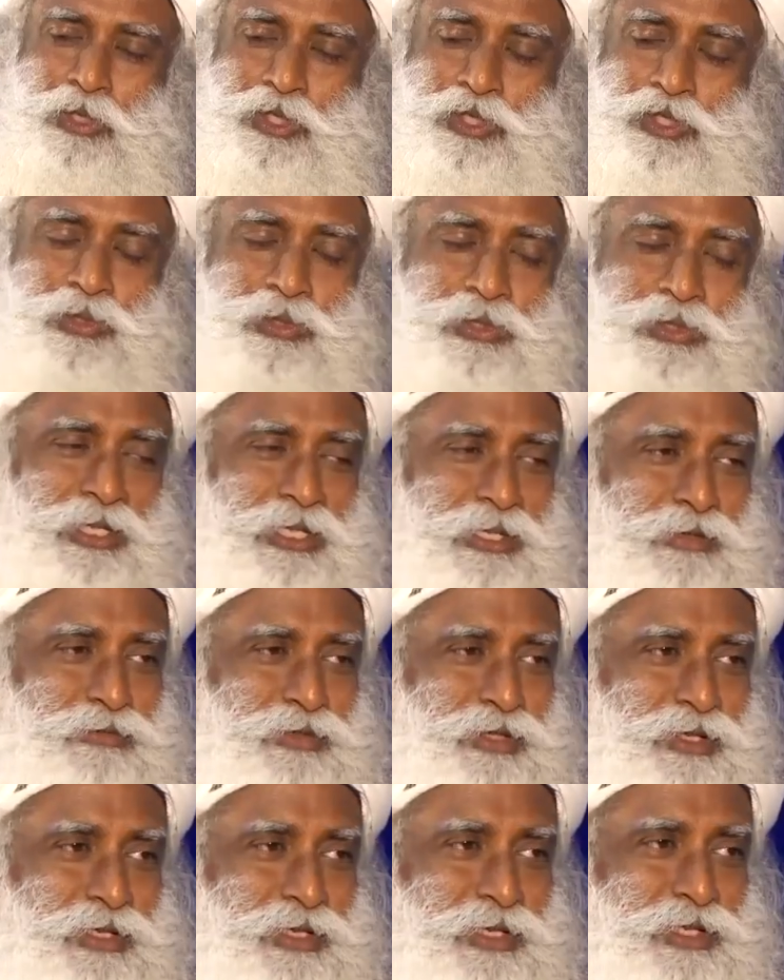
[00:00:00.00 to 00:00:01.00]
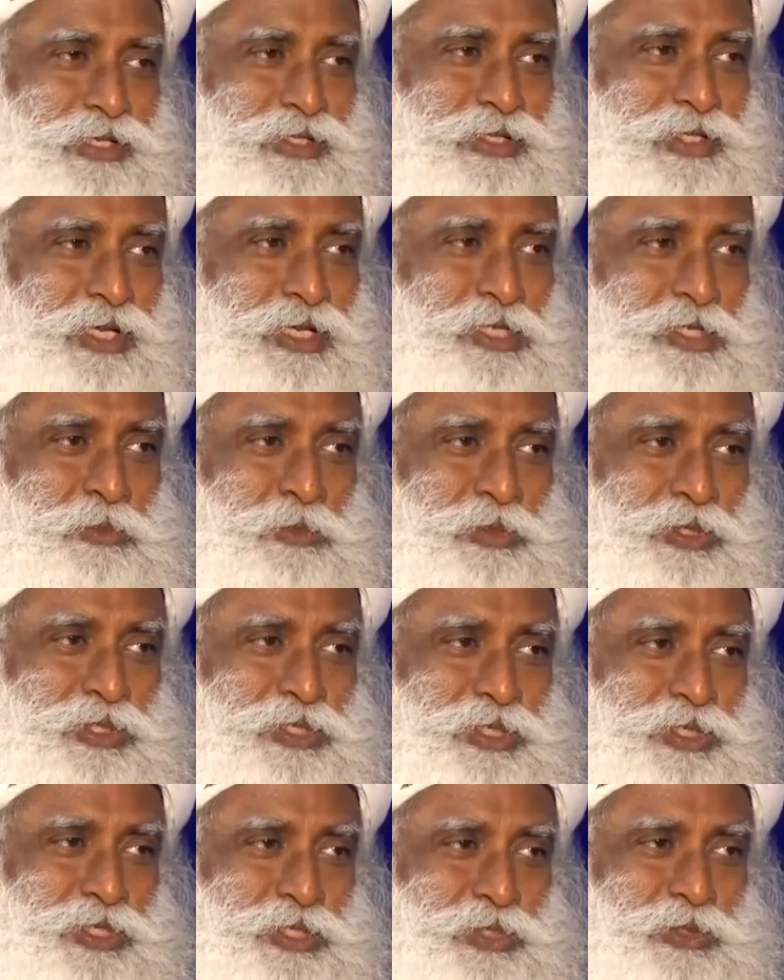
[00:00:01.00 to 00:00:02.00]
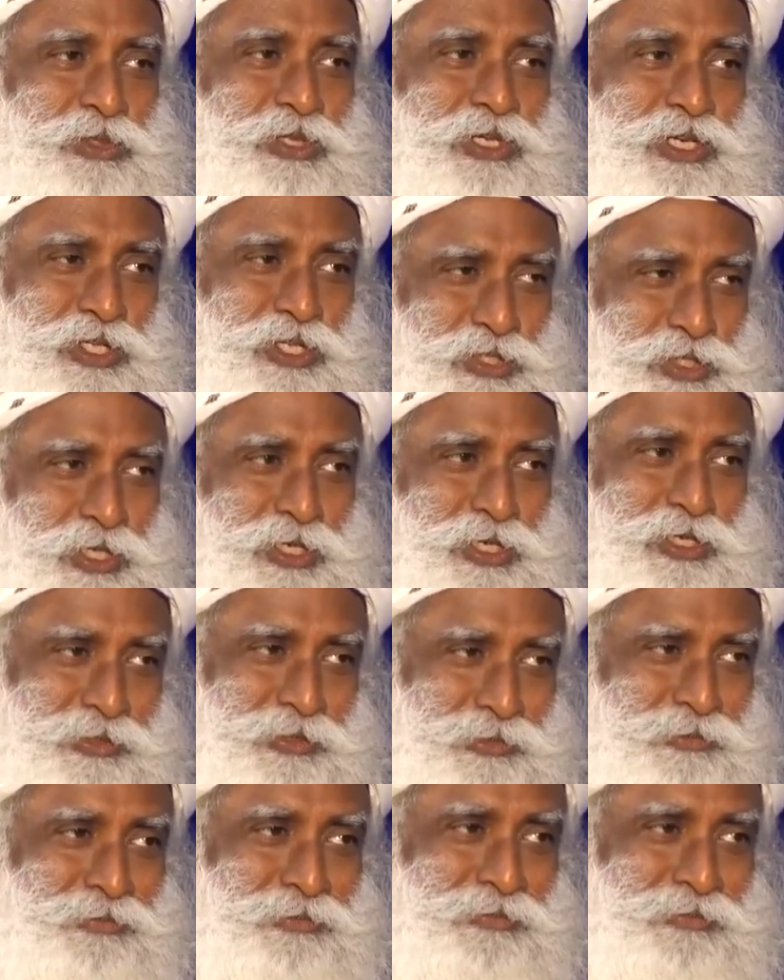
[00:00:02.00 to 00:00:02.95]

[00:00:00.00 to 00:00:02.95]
we should leave the lizard's business to the lizard.